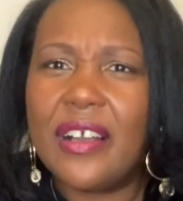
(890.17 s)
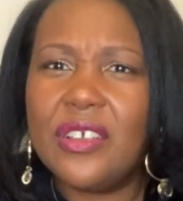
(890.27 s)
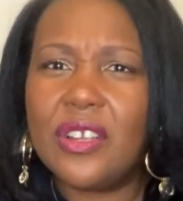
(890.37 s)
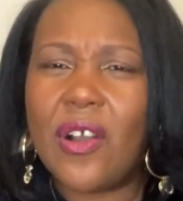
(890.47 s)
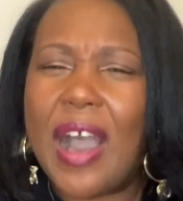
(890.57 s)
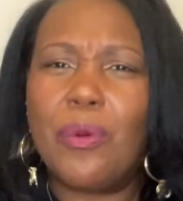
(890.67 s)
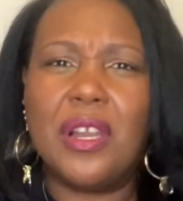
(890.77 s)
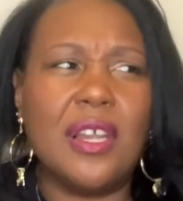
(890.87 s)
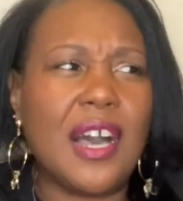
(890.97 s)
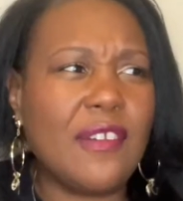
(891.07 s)
I would
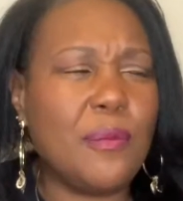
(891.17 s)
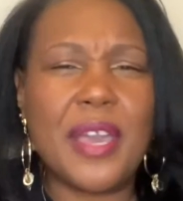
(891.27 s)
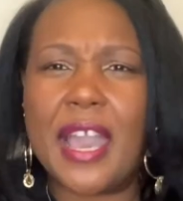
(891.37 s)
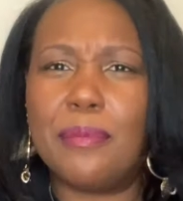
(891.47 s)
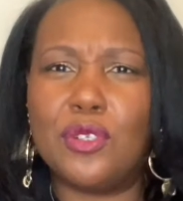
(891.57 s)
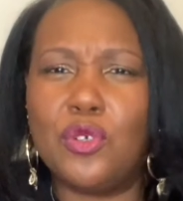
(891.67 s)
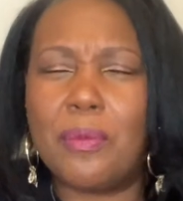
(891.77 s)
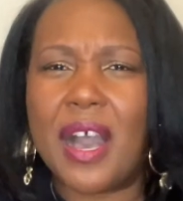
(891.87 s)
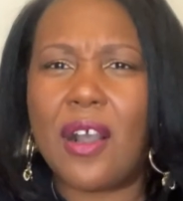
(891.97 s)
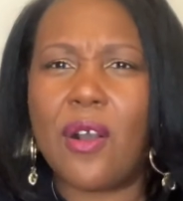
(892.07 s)
love to be able to do
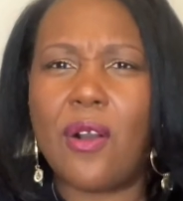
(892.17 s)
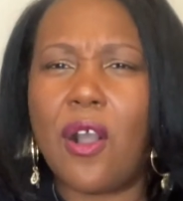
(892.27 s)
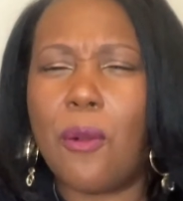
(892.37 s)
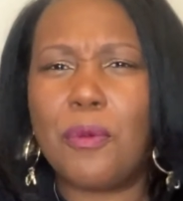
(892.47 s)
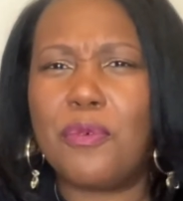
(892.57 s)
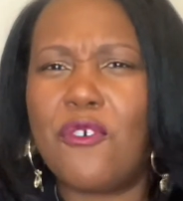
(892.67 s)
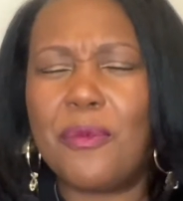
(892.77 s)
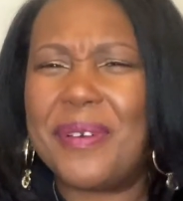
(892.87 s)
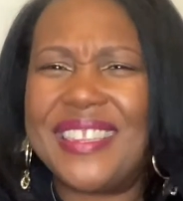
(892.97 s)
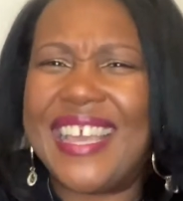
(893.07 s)
my own home
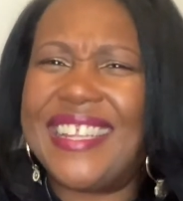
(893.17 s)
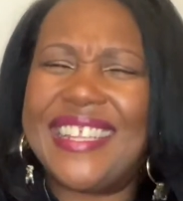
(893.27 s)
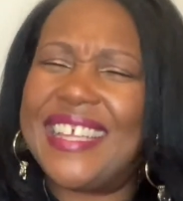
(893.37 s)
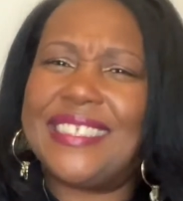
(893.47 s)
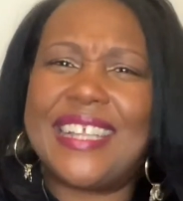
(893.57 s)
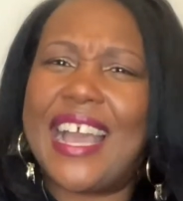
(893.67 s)
improvement, but that's